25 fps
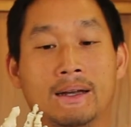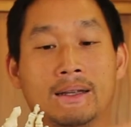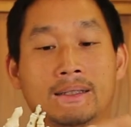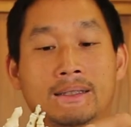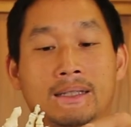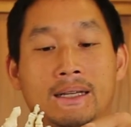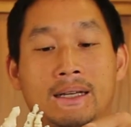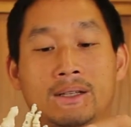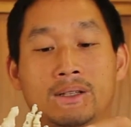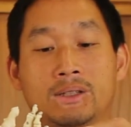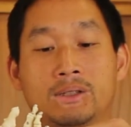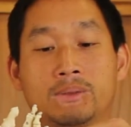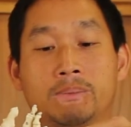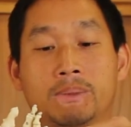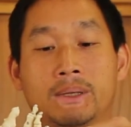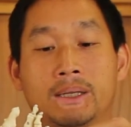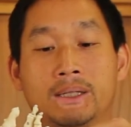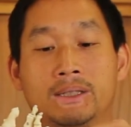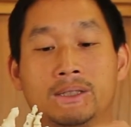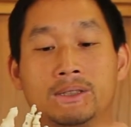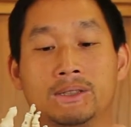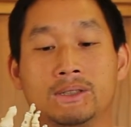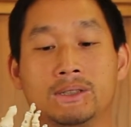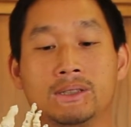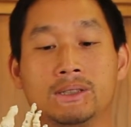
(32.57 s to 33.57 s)
Taylor's
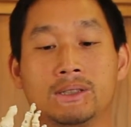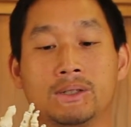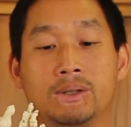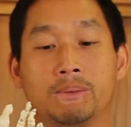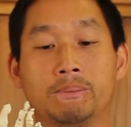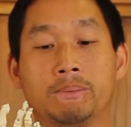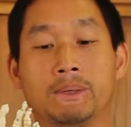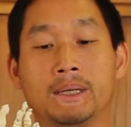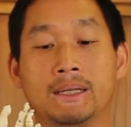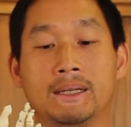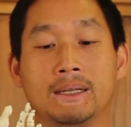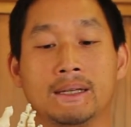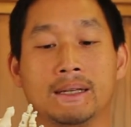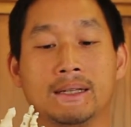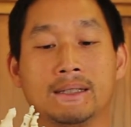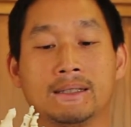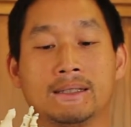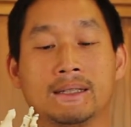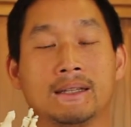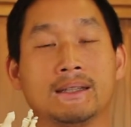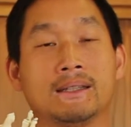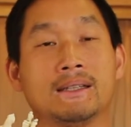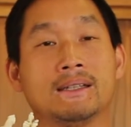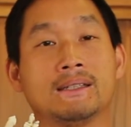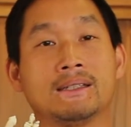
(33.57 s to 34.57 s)
bunions or
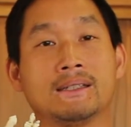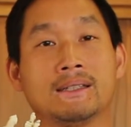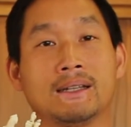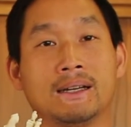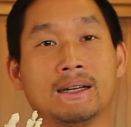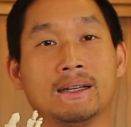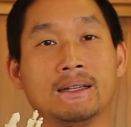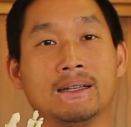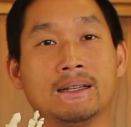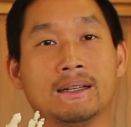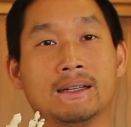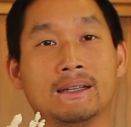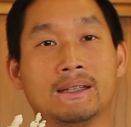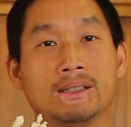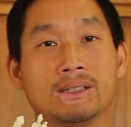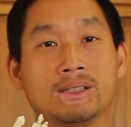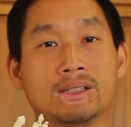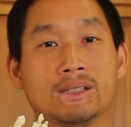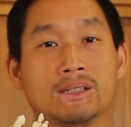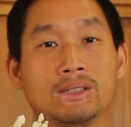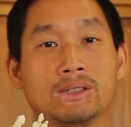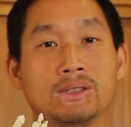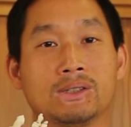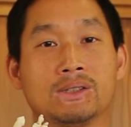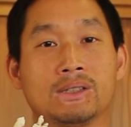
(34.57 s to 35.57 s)
bunionettes on this side, and it's
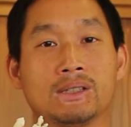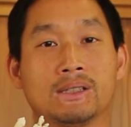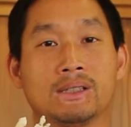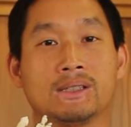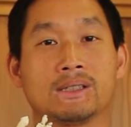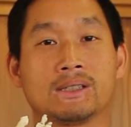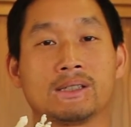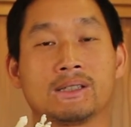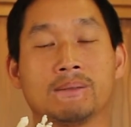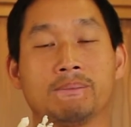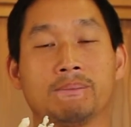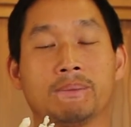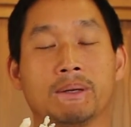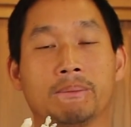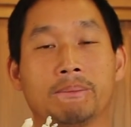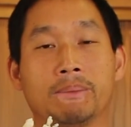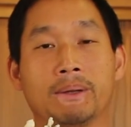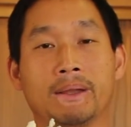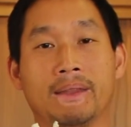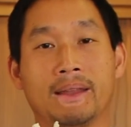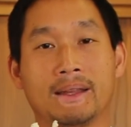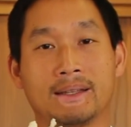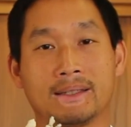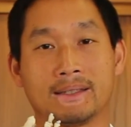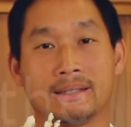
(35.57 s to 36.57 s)
just usually just a bump
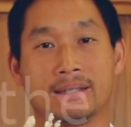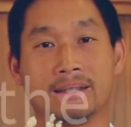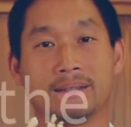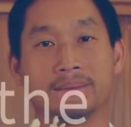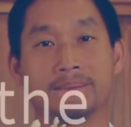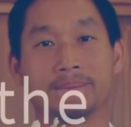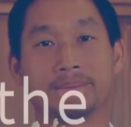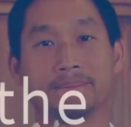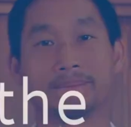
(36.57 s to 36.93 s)
on that side.